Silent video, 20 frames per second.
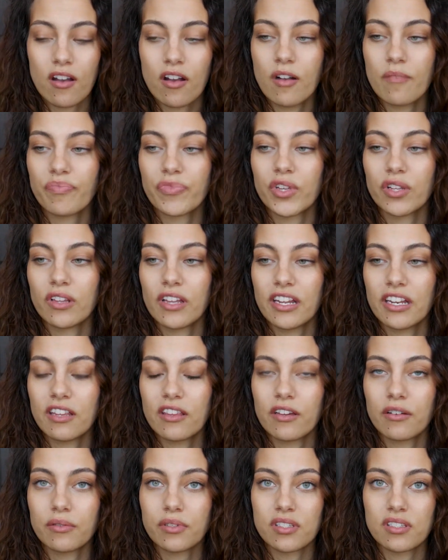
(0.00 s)
Um, the lady
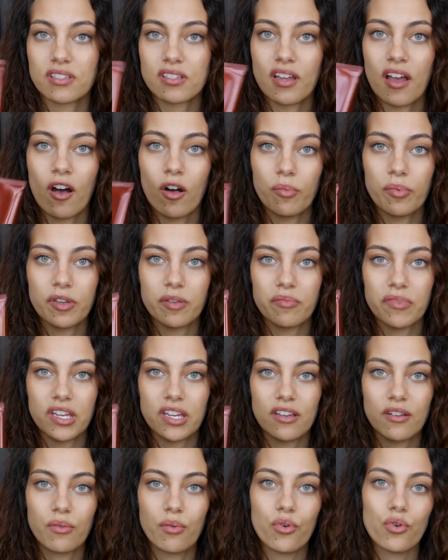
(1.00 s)
that was helping
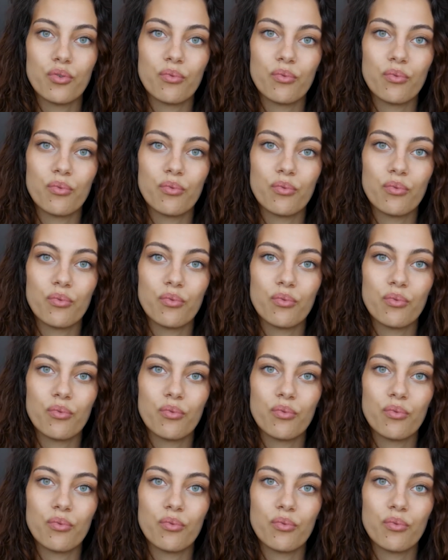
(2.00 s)
me,